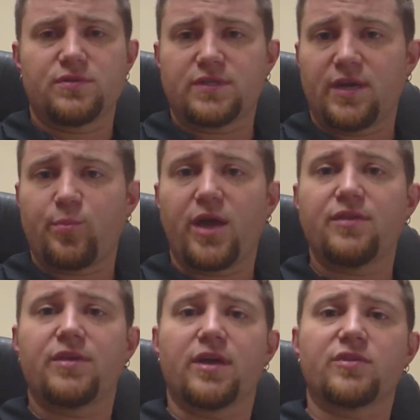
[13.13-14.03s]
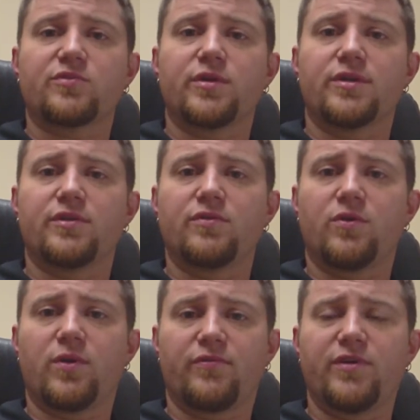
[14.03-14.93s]
It's not a bad thing. I just wanted to do a
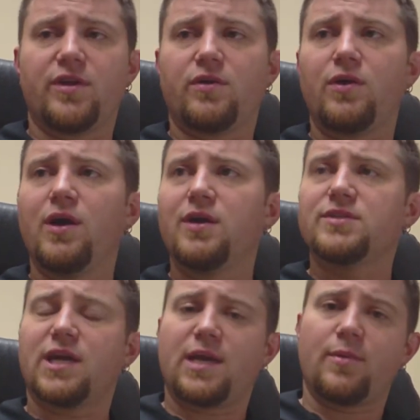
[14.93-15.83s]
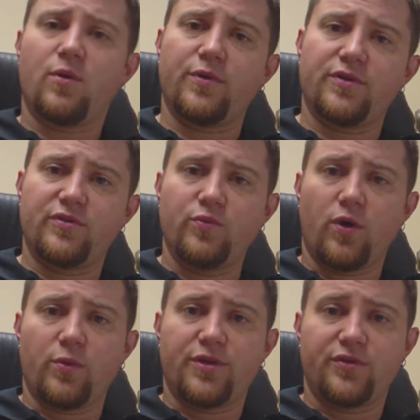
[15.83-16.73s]
quick video talking about
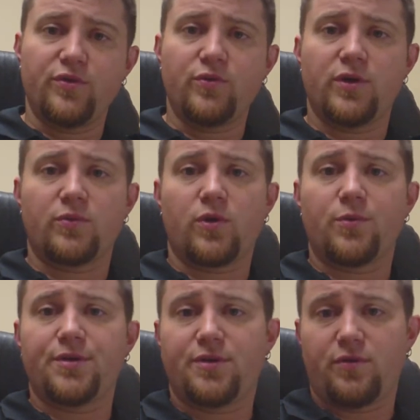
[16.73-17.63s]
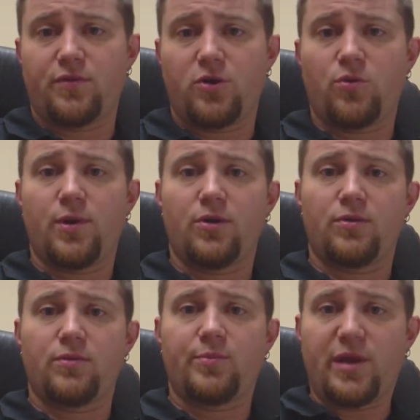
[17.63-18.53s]
what we do and what we don't know
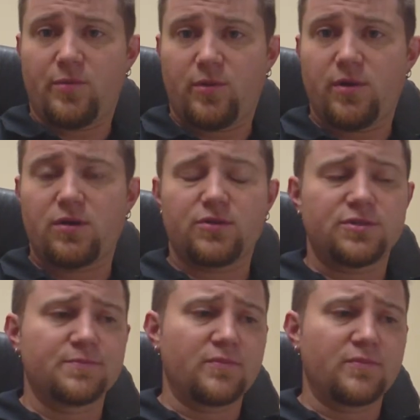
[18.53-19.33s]
about paintball barrels.